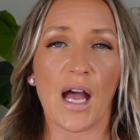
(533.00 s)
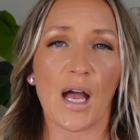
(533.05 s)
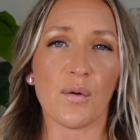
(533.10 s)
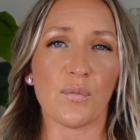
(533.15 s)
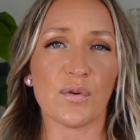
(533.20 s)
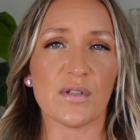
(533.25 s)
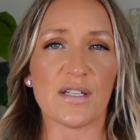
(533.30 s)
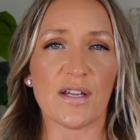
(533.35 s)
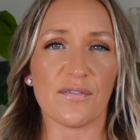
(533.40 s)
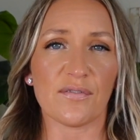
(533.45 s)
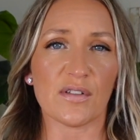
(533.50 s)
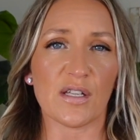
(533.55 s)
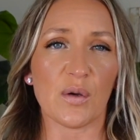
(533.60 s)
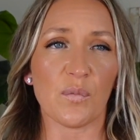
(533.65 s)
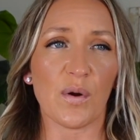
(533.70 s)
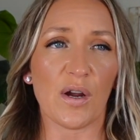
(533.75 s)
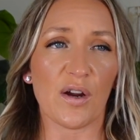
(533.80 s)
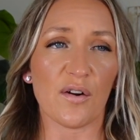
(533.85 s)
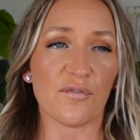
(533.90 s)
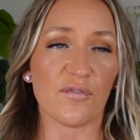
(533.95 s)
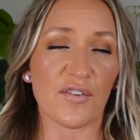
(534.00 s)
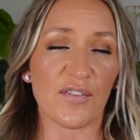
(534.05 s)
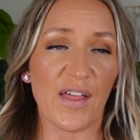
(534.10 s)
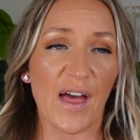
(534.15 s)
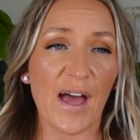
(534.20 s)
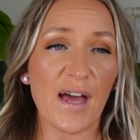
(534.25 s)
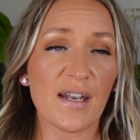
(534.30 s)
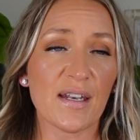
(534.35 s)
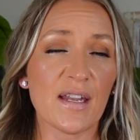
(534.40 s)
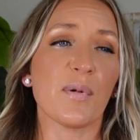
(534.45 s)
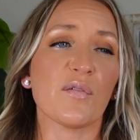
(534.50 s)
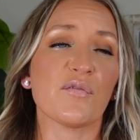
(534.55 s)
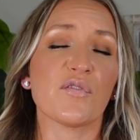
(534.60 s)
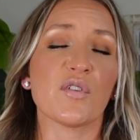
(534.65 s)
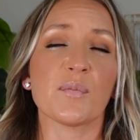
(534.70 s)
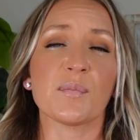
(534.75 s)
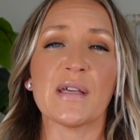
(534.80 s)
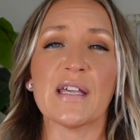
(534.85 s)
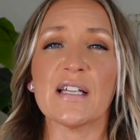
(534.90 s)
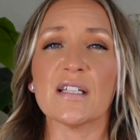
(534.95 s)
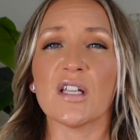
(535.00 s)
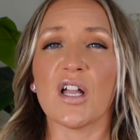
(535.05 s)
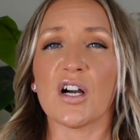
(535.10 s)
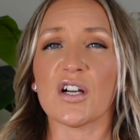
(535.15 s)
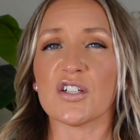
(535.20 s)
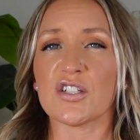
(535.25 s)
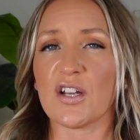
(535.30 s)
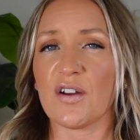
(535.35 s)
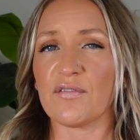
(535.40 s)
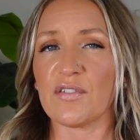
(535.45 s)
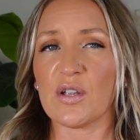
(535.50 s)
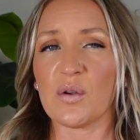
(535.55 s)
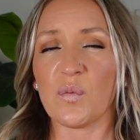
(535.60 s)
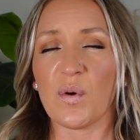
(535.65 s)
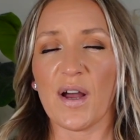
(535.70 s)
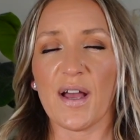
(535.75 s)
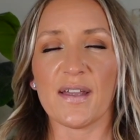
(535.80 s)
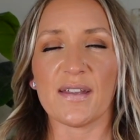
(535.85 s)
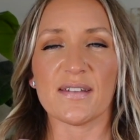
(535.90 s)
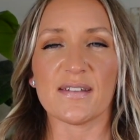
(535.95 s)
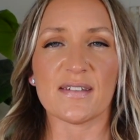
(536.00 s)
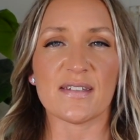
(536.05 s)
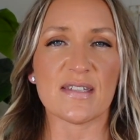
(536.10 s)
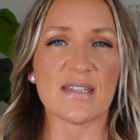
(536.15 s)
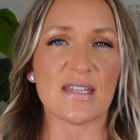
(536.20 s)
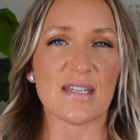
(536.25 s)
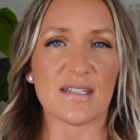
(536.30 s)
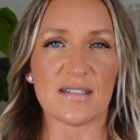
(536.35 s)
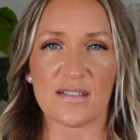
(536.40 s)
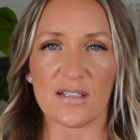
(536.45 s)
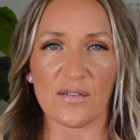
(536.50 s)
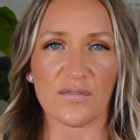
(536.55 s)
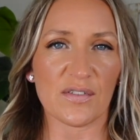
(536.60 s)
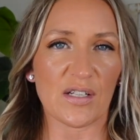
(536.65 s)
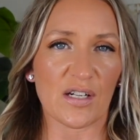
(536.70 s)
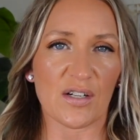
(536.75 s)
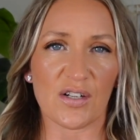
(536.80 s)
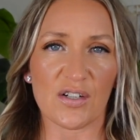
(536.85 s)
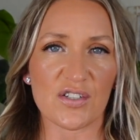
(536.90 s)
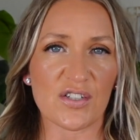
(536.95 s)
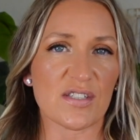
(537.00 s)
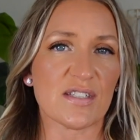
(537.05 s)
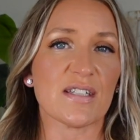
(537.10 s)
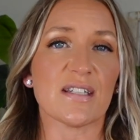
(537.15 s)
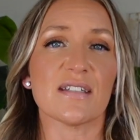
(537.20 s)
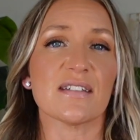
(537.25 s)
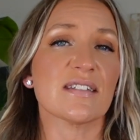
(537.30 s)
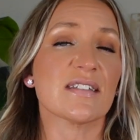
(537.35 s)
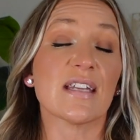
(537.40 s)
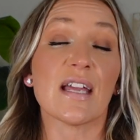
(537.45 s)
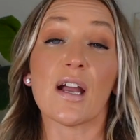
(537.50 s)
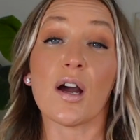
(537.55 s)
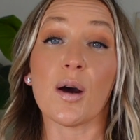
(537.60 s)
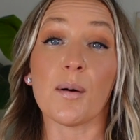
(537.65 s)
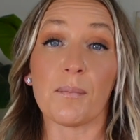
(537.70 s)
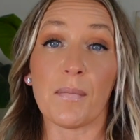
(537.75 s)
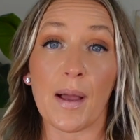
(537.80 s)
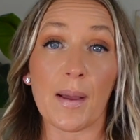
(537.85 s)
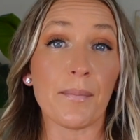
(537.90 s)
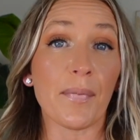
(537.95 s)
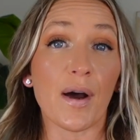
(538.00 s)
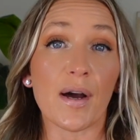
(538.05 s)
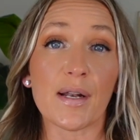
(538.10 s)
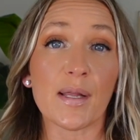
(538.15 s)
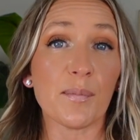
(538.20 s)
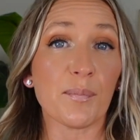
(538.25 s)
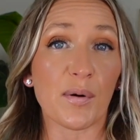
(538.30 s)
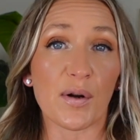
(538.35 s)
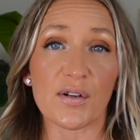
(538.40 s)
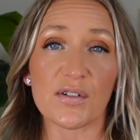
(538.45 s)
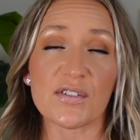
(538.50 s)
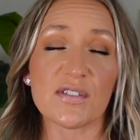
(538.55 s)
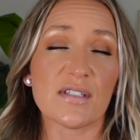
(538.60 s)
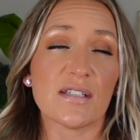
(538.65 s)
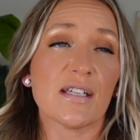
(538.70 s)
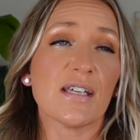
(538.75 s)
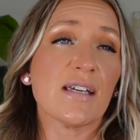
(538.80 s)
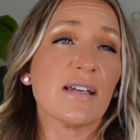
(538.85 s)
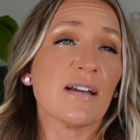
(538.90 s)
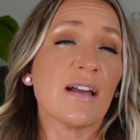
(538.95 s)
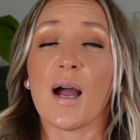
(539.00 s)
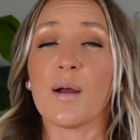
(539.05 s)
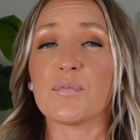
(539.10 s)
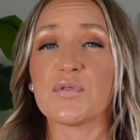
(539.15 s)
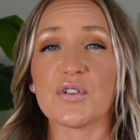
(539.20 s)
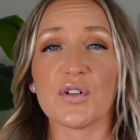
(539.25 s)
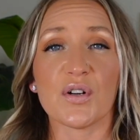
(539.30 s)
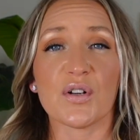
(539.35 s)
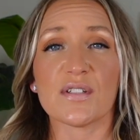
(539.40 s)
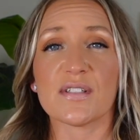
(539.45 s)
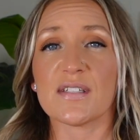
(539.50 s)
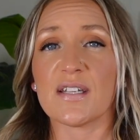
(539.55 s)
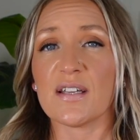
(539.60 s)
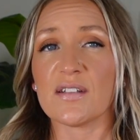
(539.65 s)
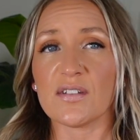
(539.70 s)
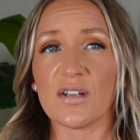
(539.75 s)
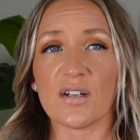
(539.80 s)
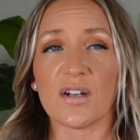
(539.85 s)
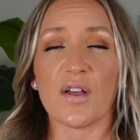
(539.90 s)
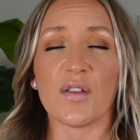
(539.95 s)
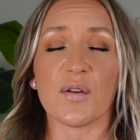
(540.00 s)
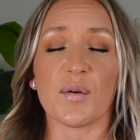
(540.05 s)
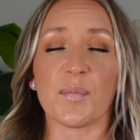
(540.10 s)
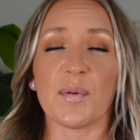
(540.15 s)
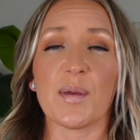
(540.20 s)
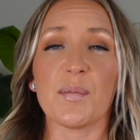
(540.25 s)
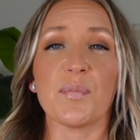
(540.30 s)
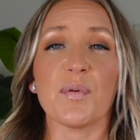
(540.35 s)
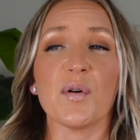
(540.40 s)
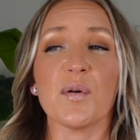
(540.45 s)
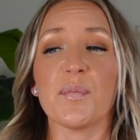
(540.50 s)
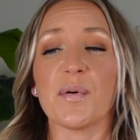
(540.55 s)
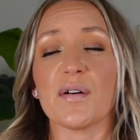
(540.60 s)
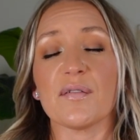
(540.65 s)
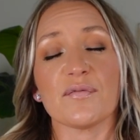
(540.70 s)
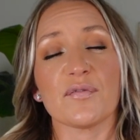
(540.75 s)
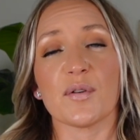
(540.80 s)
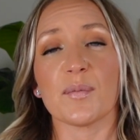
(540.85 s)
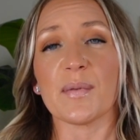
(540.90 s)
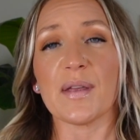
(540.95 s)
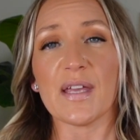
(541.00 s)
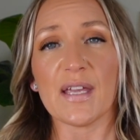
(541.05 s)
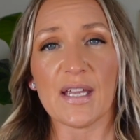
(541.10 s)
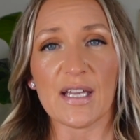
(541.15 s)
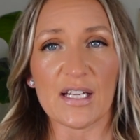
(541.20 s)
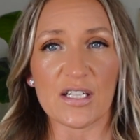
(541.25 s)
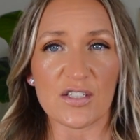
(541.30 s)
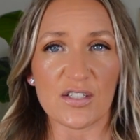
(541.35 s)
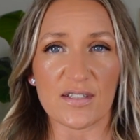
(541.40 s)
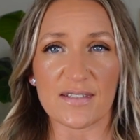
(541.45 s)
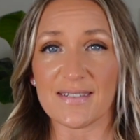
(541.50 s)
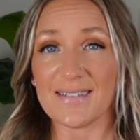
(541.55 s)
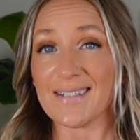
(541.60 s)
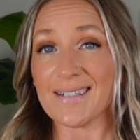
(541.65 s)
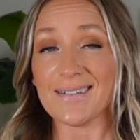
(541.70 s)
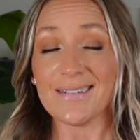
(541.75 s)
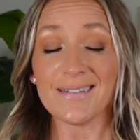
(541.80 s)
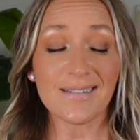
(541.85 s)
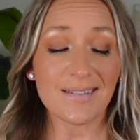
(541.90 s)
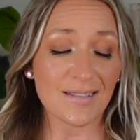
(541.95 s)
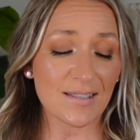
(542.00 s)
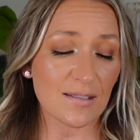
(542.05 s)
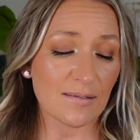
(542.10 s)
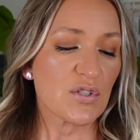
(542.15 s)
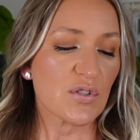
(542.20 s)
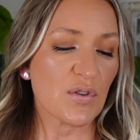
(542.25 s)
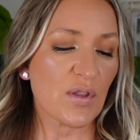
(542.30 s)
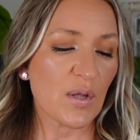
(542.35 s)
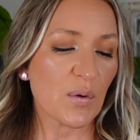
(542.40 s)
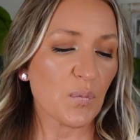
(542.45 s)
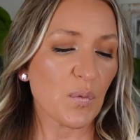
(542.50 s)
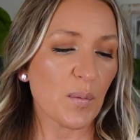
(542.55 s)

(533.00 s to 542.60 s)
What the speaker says: I would definitely wear it for that. But for me, longevity wise, this self tanner just didn't stay on my body personally. I'm sure it stays on other people, but for me, it just didn't. So then